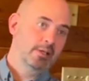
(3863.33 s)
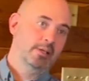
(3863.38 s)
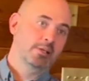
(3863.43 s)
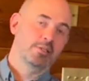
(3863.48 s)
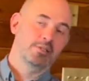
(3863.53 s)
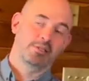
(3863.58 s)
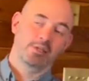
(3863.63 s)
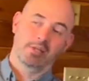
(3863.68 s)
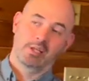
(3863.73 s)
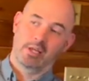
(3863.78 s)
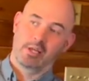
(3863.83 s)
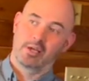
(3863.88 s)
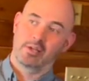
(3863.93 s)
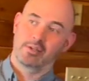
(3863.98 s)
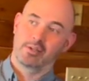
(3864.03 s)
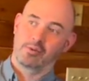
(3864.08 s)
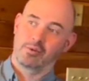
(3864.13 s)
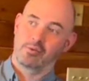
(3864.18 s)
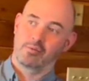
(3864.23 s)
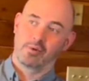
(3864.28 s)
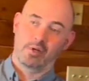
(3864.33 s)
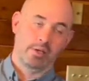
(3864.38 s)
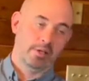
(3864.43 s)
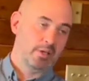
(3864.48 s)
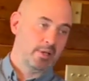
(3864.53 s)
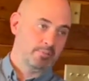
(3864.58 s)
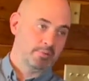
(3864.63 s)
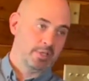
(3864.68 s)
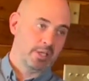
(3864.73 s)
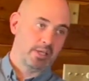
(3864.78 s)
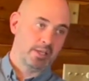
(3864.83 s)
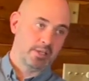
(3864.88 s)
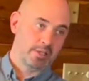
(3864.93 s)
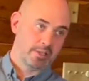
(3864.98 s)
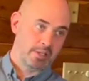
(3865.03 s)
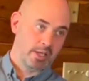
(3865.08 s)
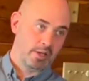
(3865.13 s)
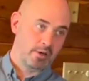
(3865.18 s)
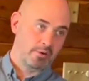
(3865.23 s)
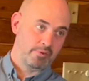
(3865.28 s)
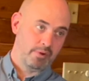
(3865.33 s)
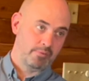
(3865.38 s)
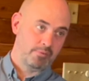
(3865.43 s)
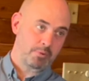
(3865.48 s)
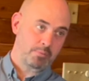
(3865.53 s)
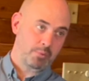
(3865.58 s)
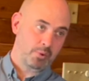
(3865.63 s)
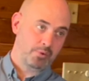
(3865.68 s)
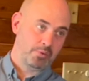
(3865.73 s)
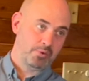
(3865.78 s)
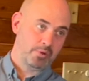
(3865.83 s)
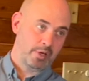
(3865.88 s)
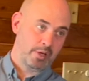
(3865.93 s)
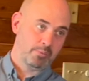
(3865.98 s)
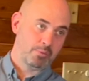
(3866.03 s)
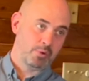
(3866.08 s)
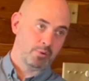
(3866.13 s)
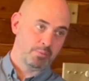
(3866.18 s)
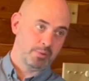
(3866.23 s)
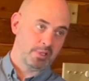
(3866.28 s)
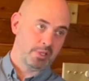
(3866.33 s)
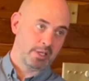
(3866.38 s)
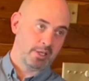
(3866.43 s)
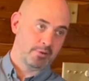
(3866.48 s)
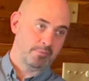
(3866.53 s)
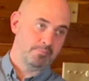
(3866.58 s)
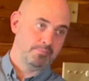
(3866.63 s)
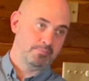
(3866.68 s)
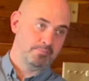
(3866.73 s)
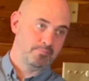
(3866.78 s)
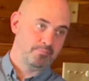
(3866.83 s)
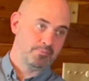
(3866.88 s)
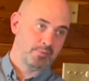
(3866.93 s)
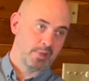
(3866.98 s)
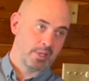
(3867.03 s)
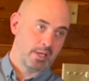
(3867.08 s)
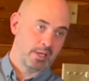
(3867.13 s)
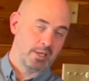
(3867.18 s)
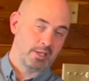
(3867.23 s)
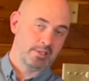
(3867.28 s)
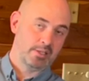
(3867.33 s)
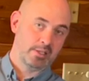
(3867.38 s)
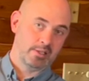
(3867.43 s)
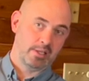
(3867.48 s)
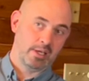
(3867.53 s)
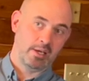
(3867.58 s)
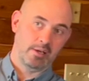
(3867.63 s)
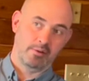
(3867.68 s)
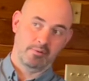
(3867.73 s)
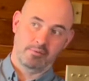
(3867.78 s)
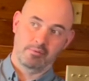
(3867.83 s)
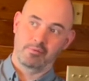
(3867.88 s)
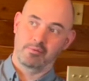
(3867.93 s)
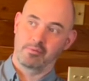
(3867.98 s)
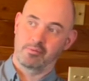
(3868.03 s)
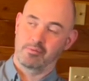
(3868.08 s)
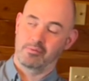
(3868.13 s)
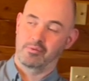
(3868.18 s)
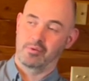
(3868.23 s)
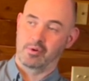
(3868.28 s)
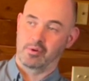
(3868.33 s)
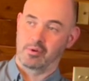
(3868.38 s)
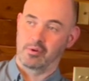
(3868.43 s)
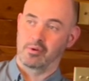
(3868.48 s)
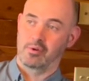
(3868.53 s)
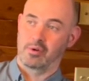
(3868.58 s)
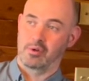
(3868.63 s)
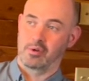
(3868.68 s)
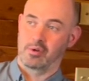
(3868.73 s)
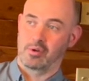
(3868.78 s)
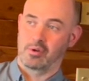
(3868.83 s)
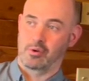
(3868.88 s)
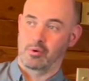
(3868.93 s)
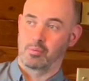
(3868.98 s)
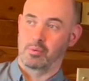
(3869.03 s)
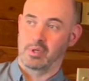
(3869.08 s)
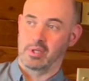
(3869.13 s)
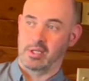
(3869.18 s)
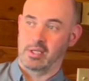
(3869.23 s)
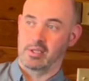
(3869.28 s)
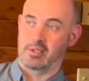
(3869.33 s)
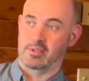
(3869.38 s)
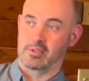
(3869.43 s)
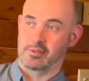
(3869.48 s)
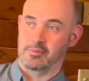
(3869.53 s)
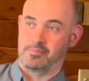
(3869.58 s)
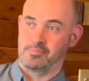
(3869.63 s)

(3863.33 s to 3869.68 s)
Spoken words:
So then I thought, right, I'm taking a day off every month and I'm coming down. And I did that for a couple of years.